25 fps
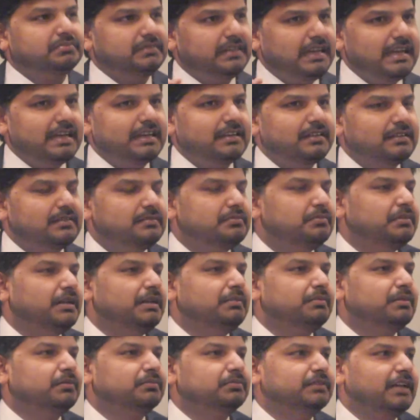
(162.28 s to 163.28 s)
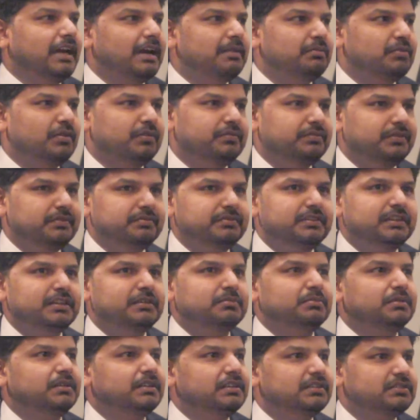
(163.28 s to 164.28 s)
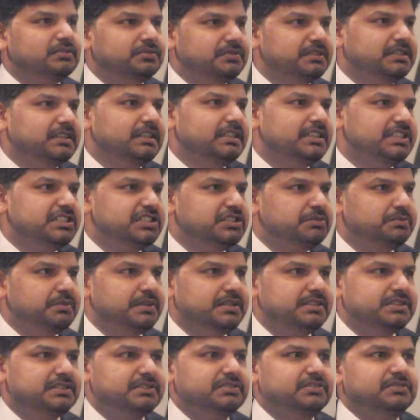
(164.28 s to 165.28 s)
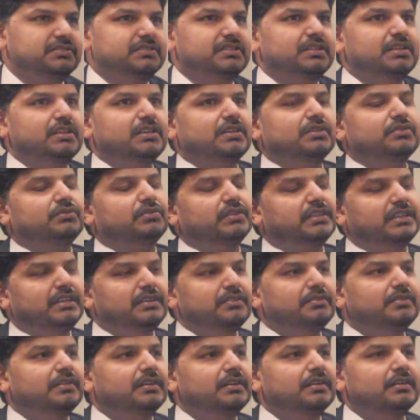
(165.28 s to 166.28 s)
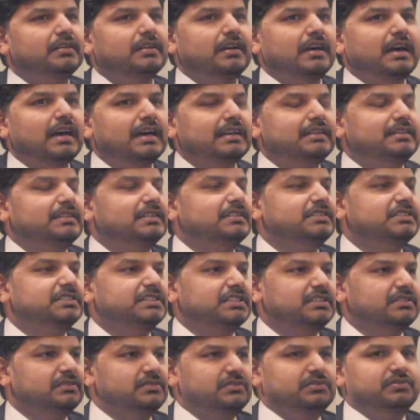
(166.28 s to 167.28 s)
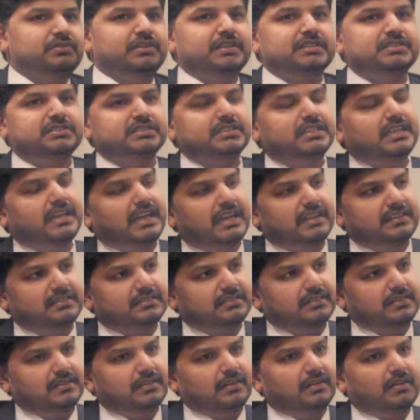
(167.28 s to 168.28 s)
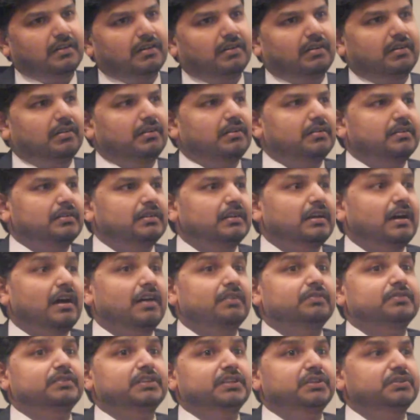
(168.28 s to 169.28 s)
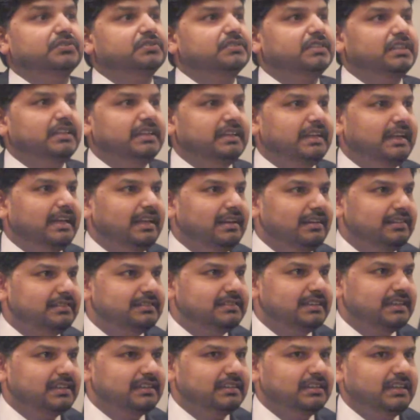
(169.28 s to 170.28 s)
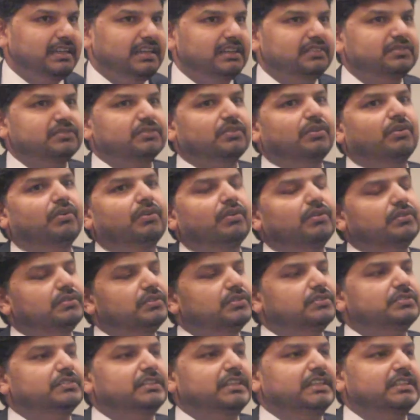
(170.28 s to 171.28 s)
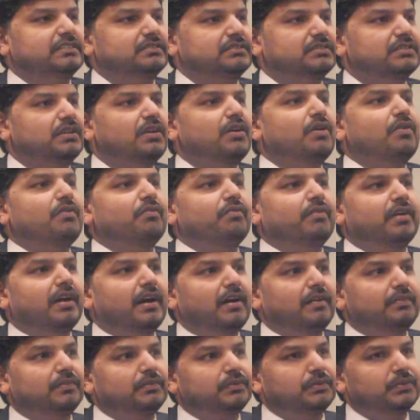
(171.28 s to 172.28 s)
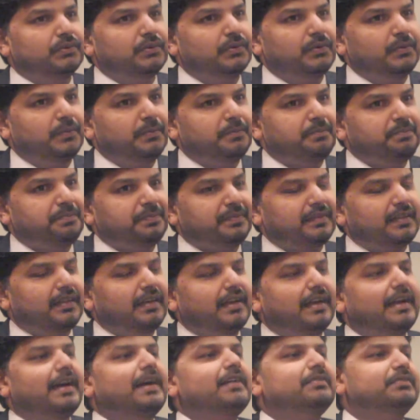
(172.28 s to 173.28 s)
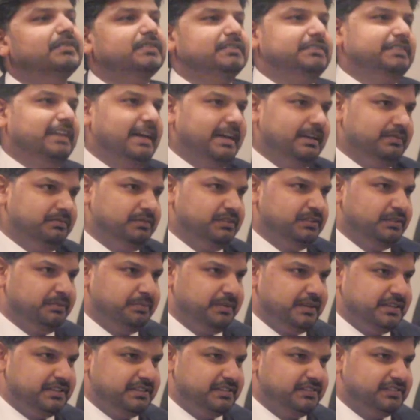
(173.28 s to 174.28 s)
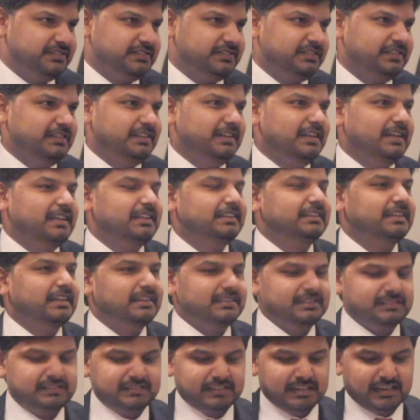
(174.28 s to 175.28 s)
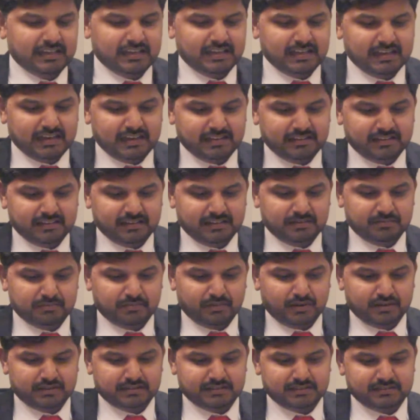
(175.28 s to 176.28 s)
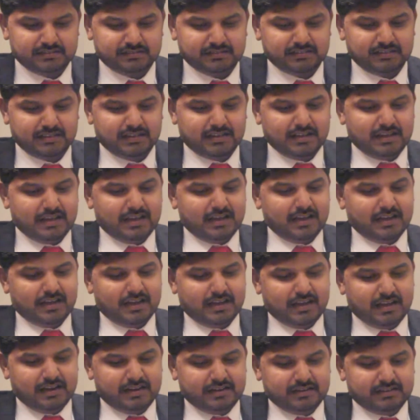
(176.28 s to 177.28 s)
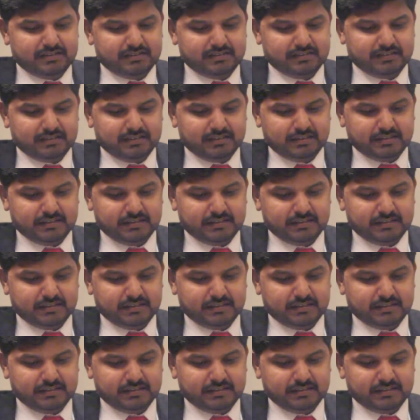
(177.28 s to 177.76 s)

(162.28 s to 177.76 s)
take a minimum time of 15 minutes with each patient to give attention, to educate, or how to use the inhaler techniques. All those things we have to have the time with the patients. That is another importance. And